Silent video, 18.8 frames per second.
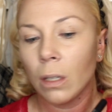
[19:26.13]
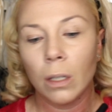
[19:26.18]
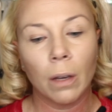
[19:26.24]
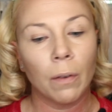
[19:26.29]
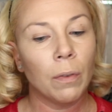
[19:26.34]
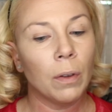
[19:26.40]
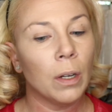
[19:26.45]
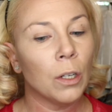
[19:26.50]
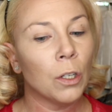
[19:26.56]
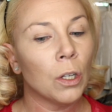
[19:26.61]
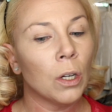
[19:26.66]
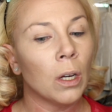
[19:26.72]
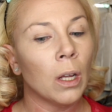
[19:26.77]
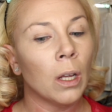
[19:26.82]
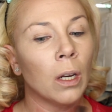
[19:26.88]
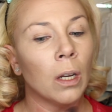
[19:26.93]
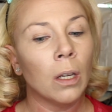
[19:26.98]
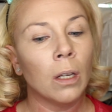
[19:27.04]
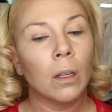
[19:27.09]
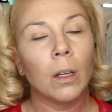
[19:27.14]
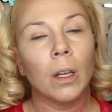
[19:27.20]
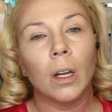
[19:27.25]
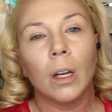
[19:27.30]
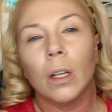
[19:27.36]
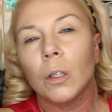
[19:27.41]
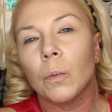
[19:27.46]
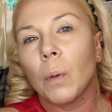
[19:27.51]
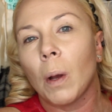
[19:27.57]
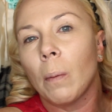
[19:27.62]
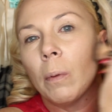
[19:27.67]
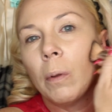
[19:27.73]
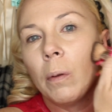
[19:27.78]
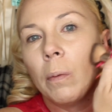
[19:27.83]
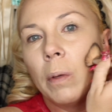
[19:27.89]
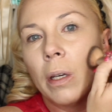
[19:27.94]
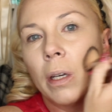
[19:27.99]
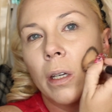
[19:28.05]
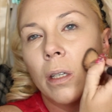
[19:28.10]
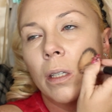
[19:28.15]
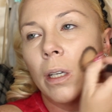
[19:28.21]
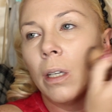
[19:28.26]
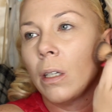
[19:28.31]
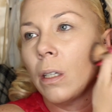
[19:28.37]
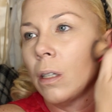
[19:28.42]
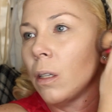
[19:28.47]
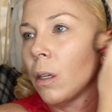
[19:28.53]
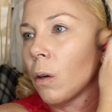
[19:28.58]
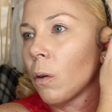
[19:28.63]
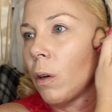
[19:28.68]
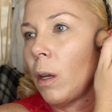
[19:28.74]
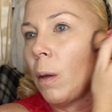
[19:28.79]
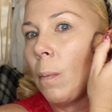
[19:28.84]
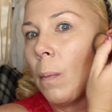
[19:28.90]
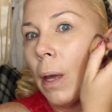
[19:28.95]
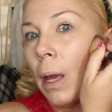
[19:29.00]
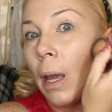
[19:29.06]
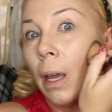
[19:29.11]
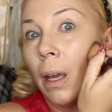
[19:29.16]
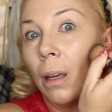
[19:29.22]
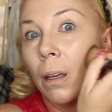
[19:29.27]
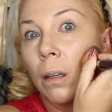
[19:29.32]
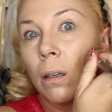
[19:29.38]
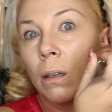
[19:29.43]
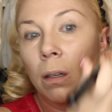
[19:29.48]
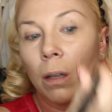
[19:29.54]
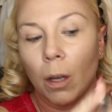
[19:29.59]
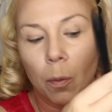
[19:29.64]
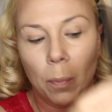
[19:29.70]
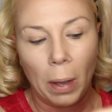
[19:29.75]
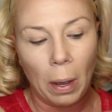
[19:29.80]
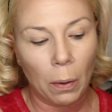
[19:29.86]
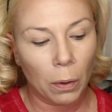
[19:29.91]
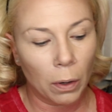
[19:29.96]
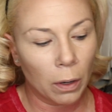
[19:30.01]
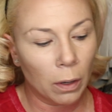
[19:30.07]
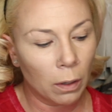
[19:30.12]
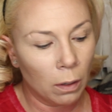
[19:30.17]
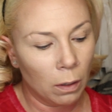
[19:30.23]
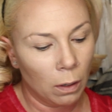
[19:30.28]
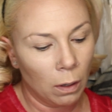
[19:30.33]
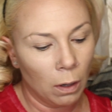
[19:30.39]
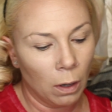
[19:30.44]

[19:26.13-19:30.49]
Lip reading: definition in it, and it's probably because I did the cream and a powder.